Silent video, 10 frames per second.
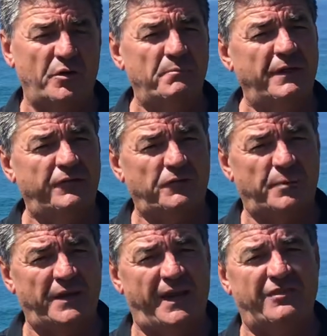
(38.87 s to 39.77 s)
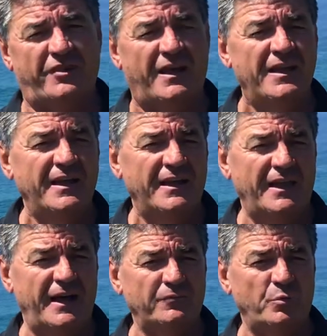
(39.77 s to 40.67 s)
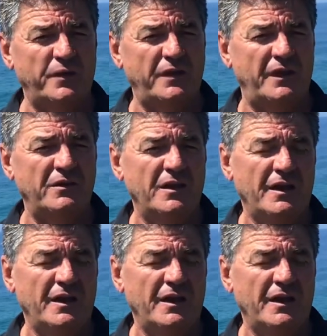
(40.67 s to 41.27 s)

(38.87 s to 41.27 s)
Big fish bonanza last weekend.